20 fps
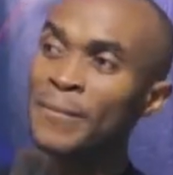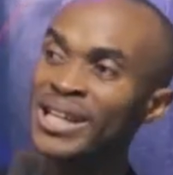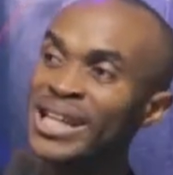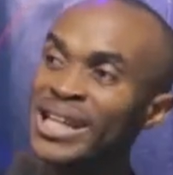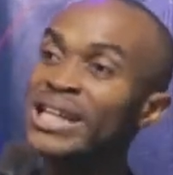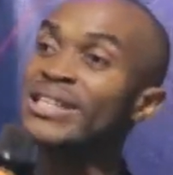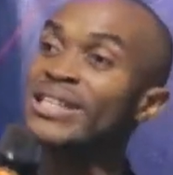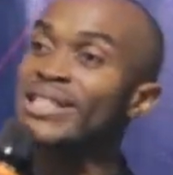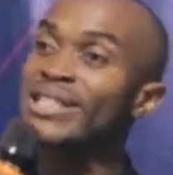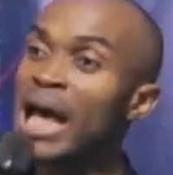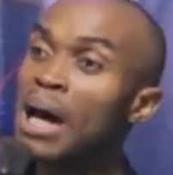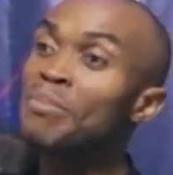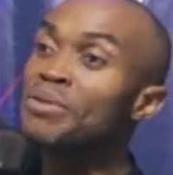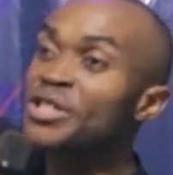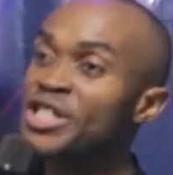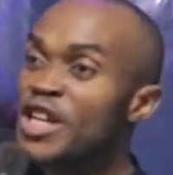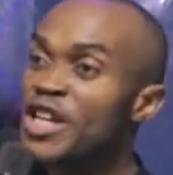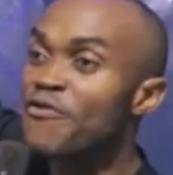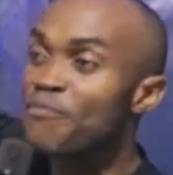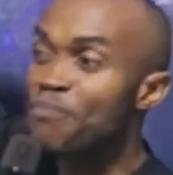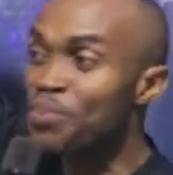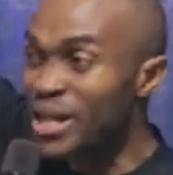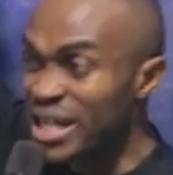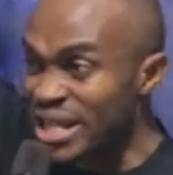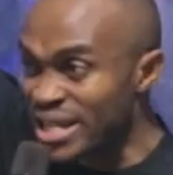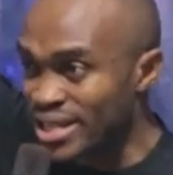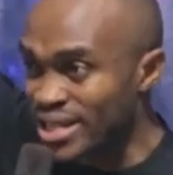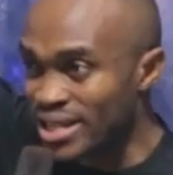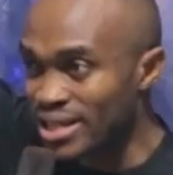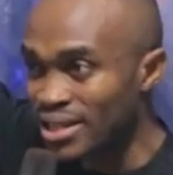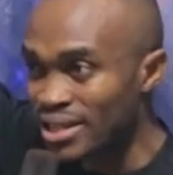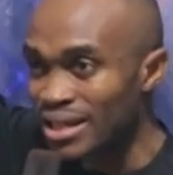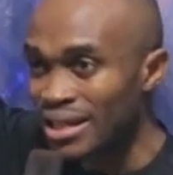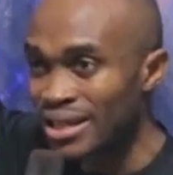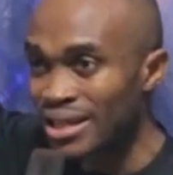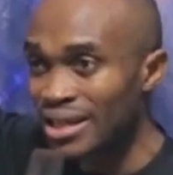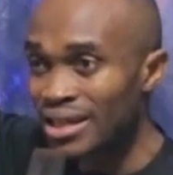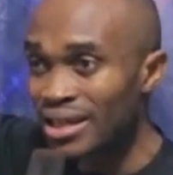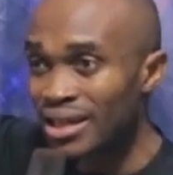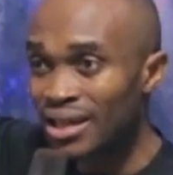The same chief priest,
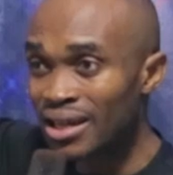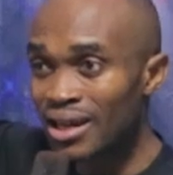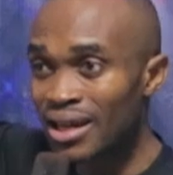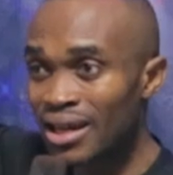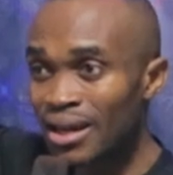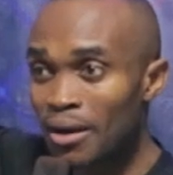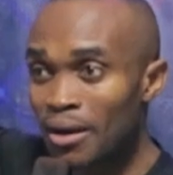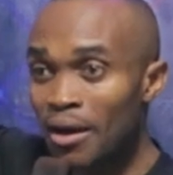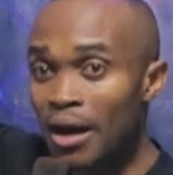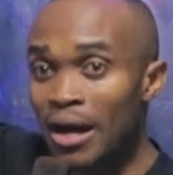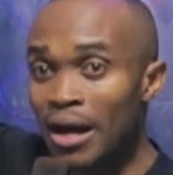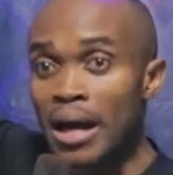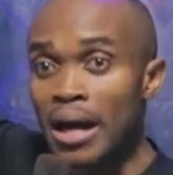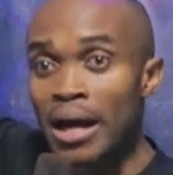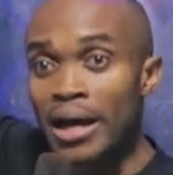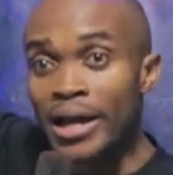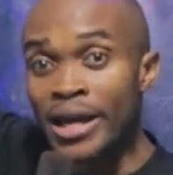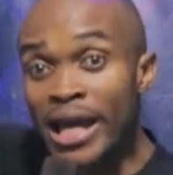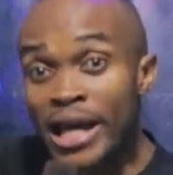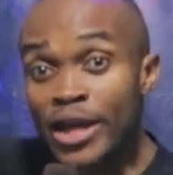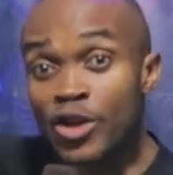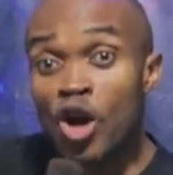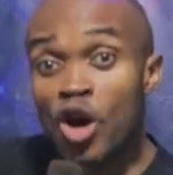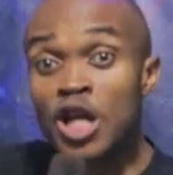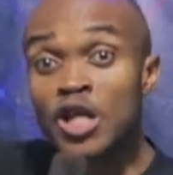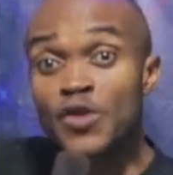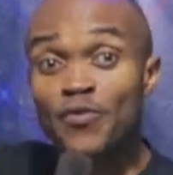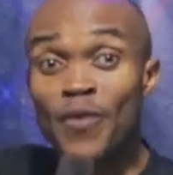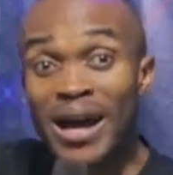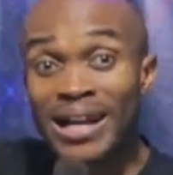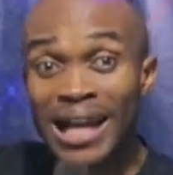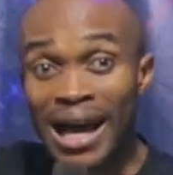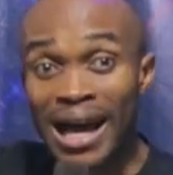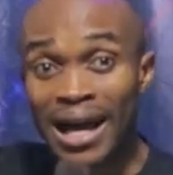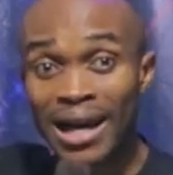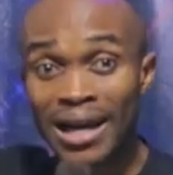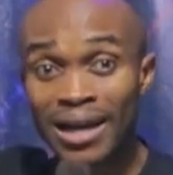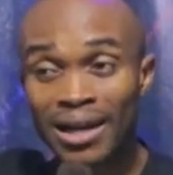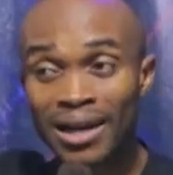Gideon's father.